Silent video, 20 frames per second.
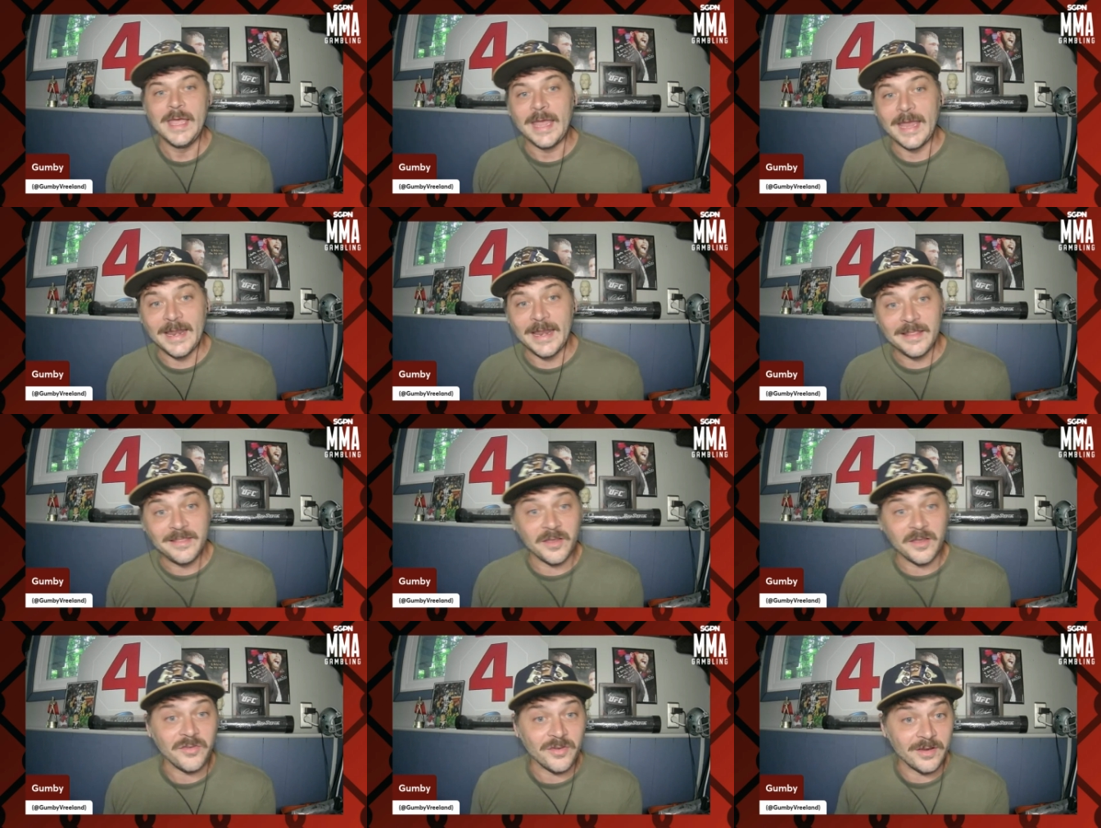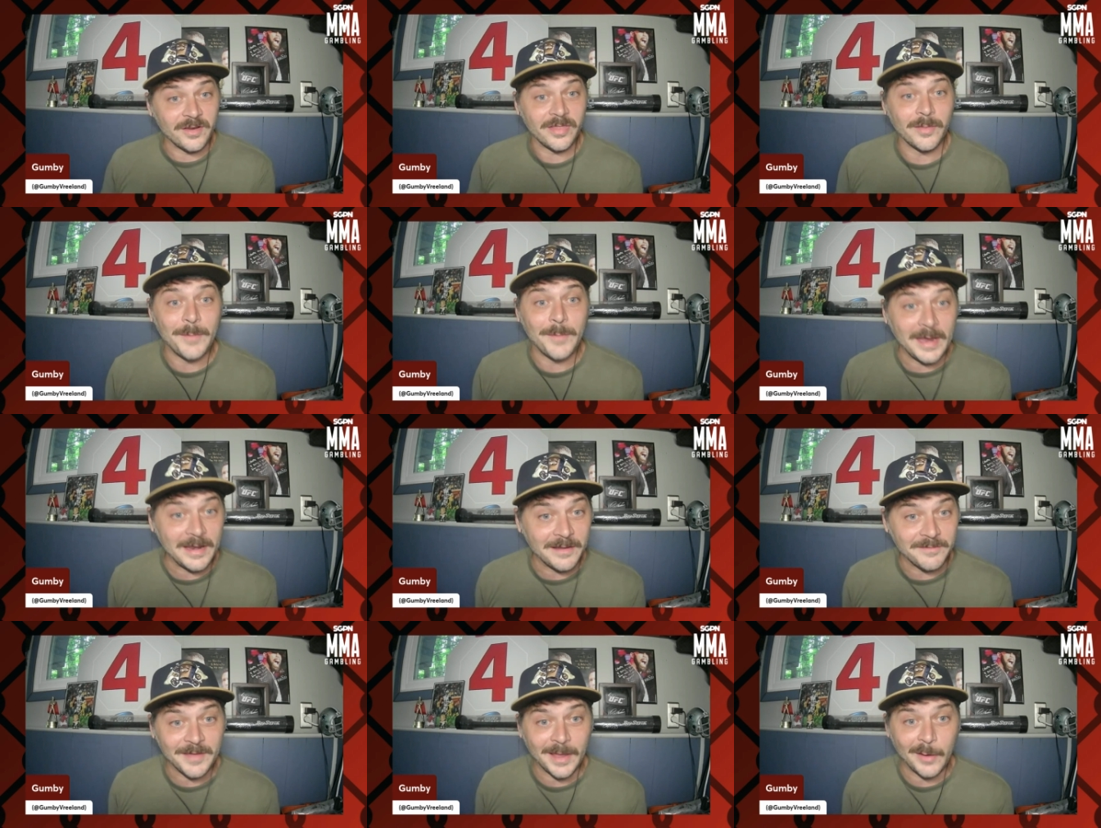in addition to the
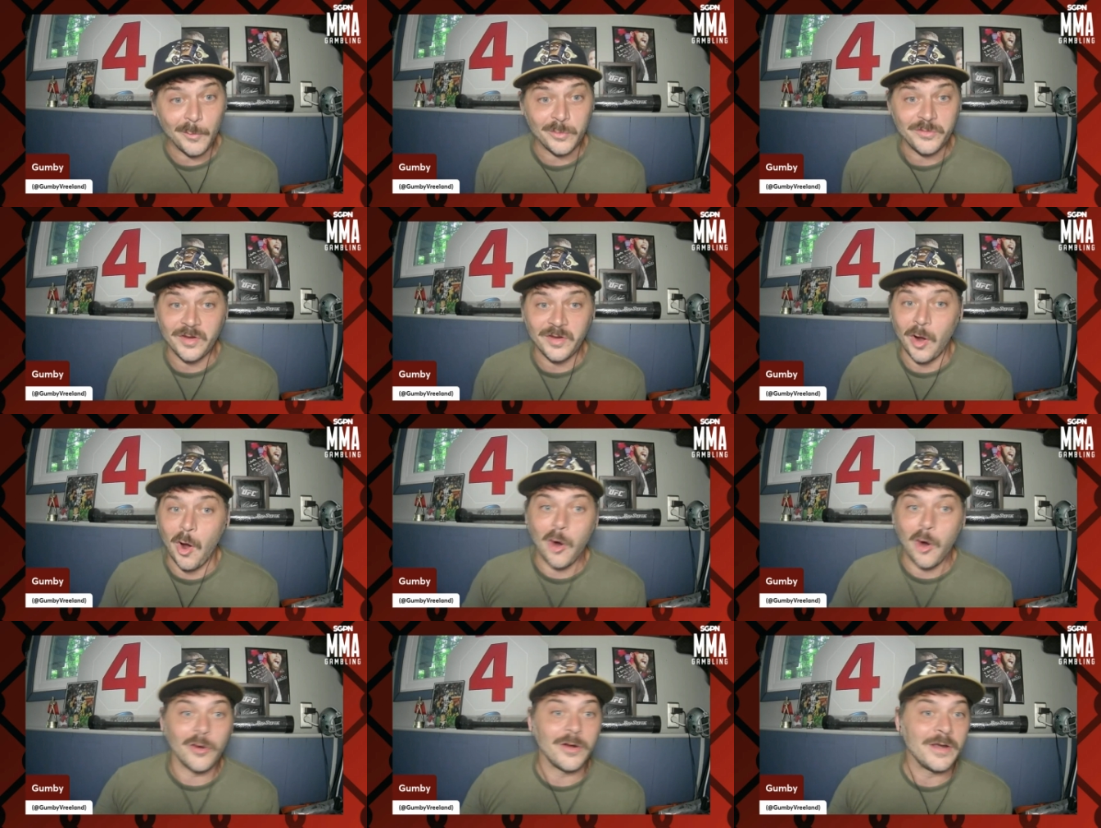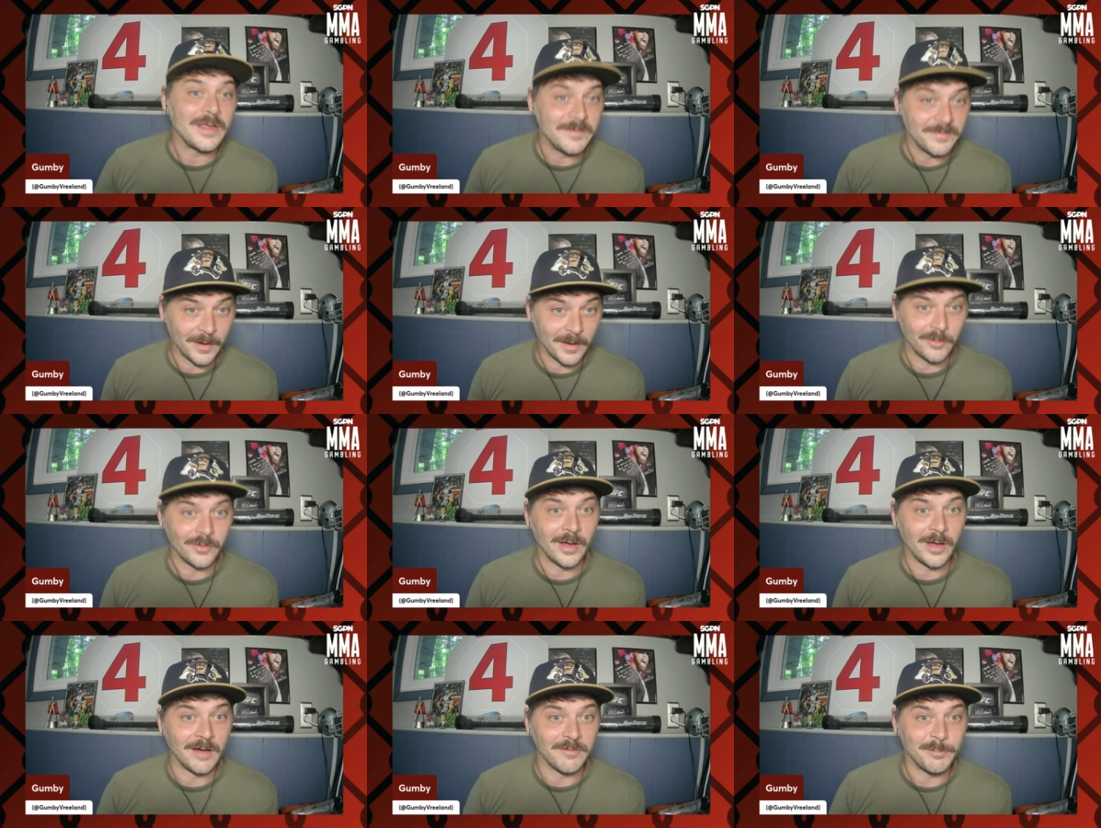main event, which had already
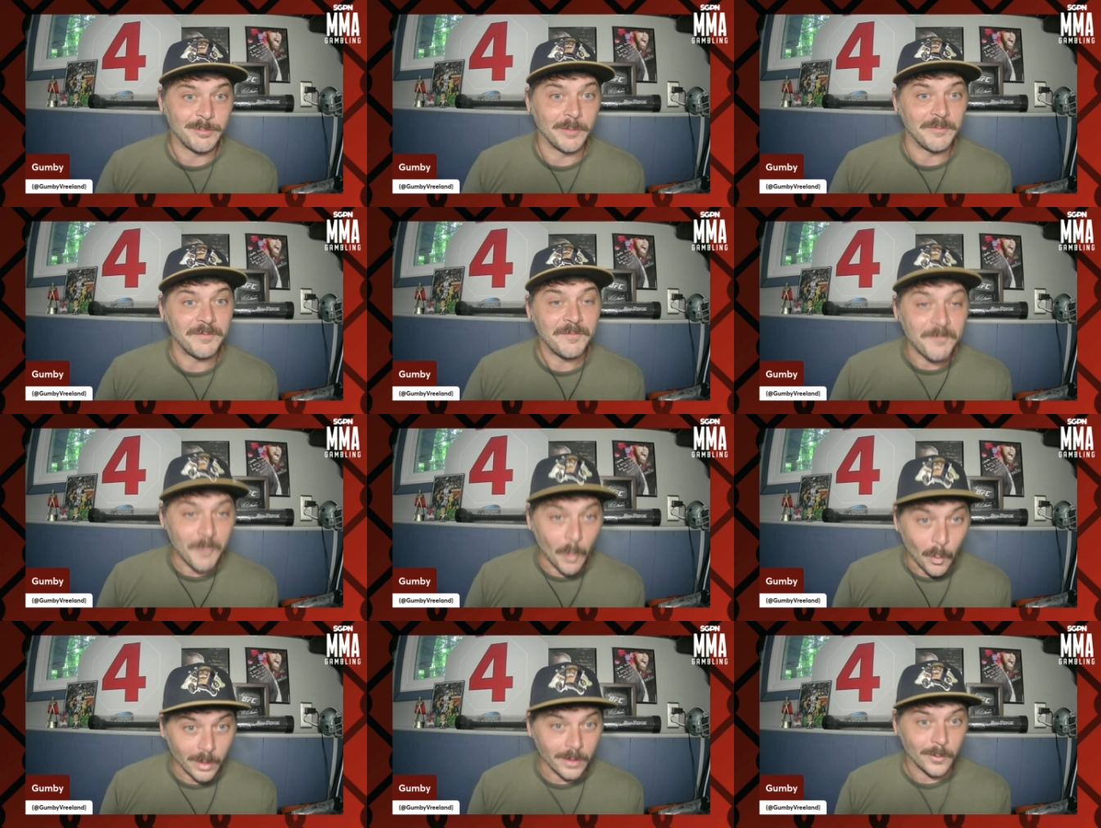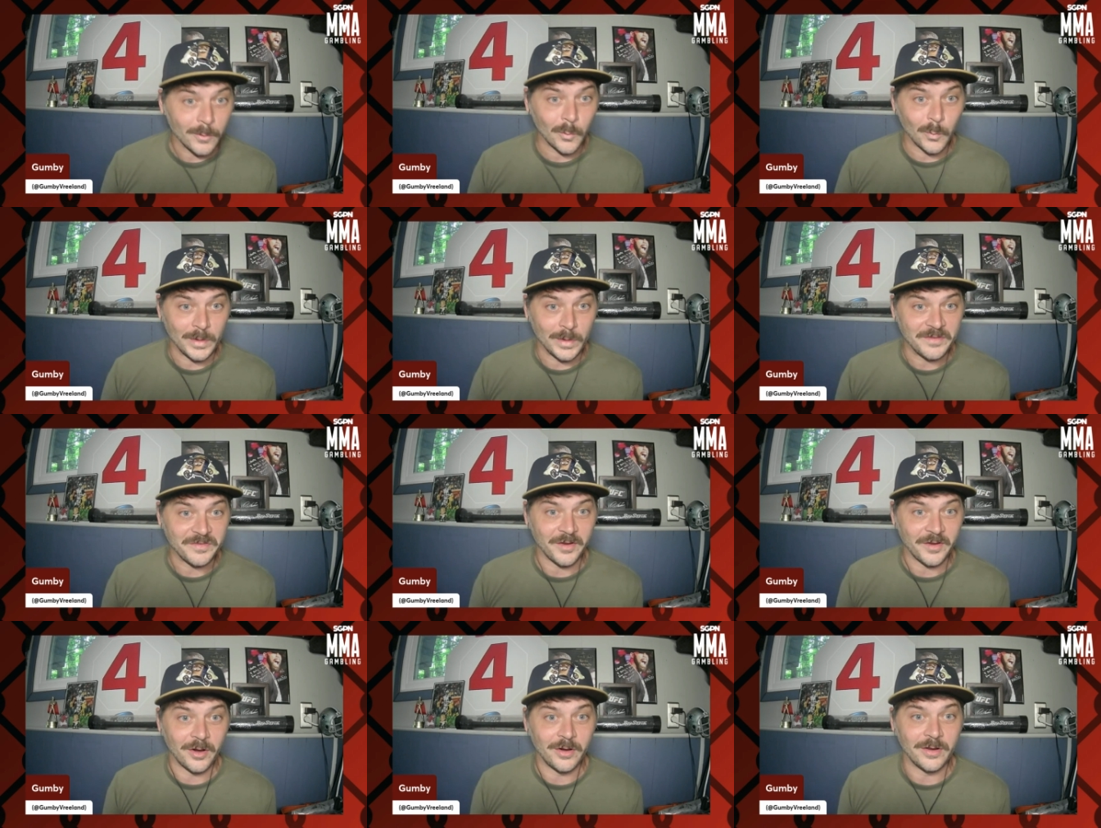fallen off before we
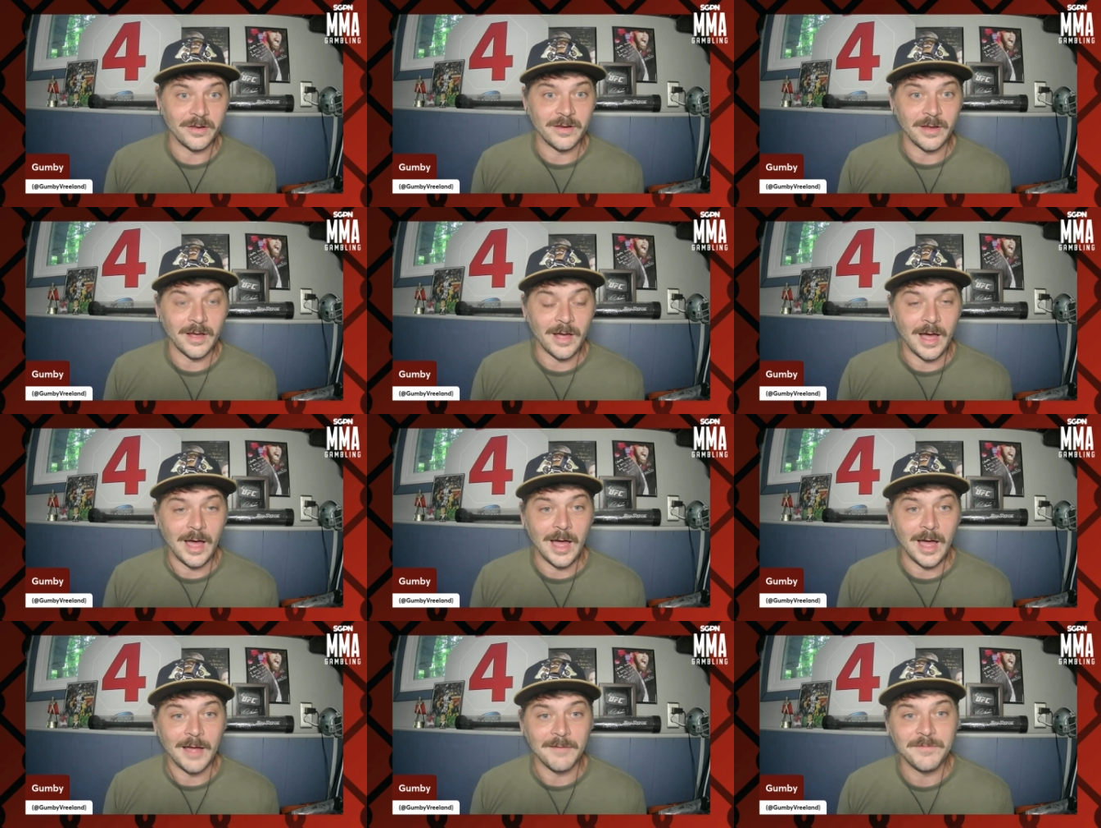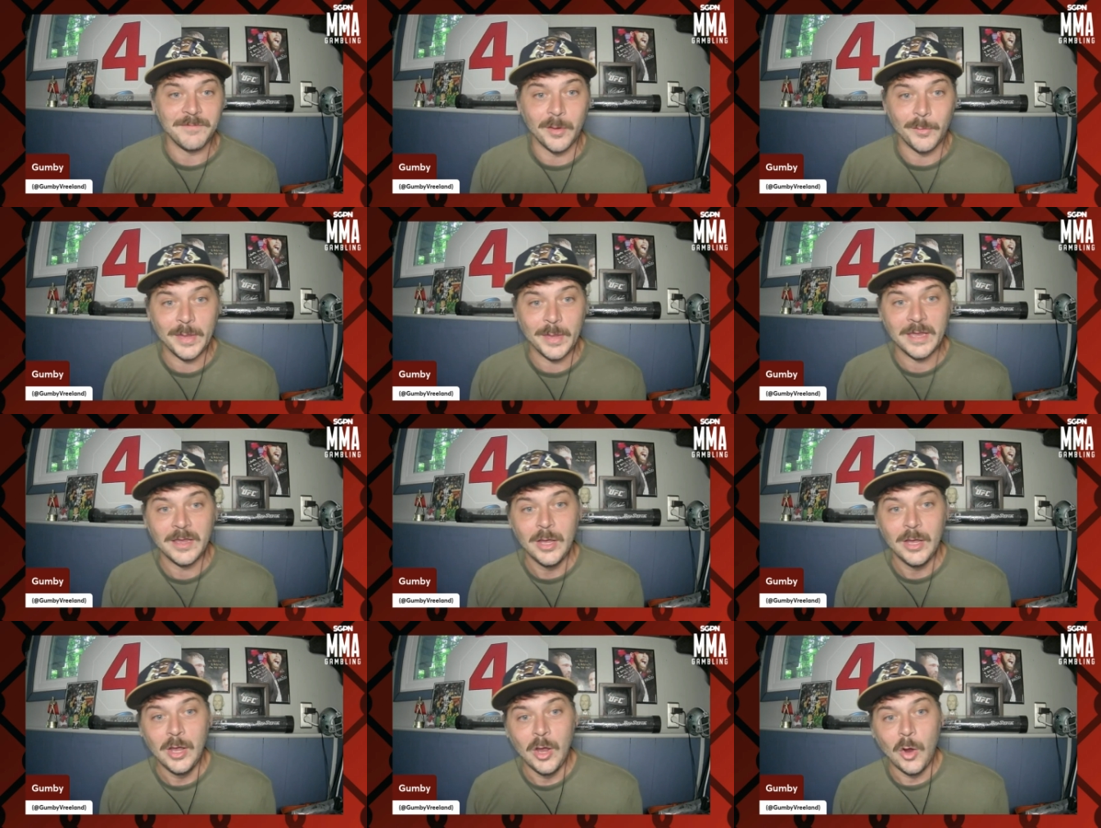started uh,
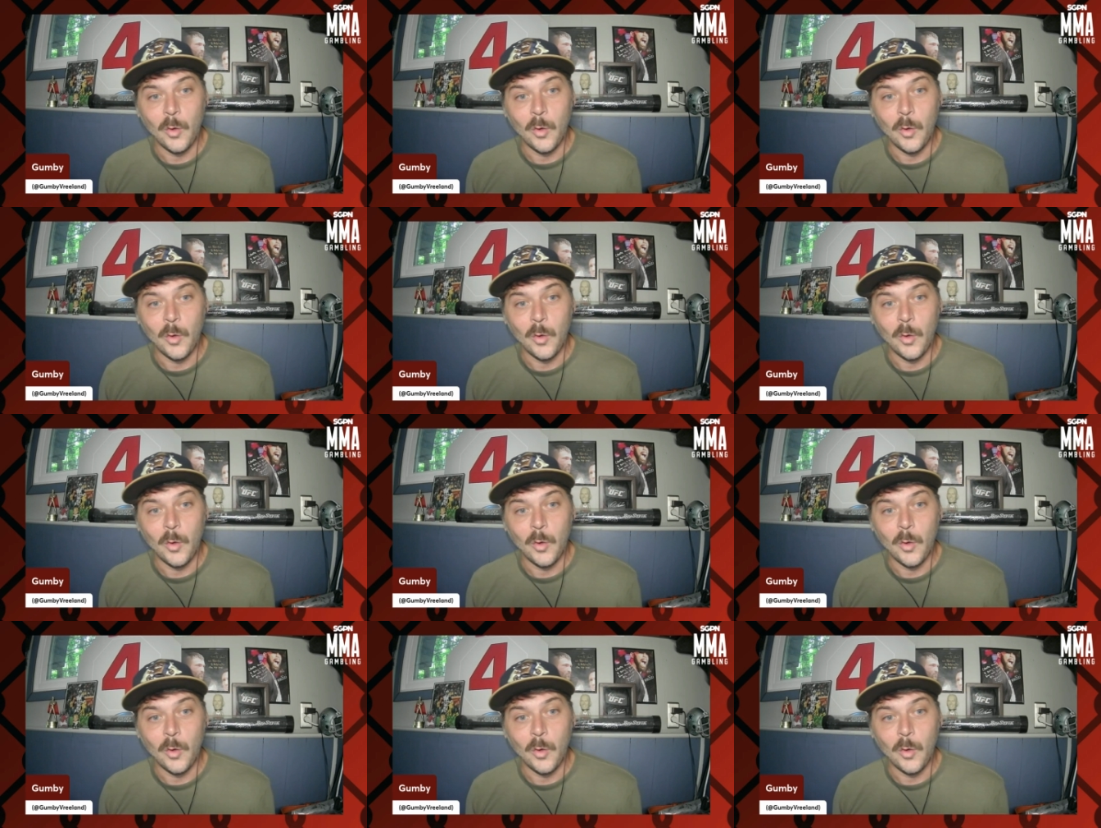filming,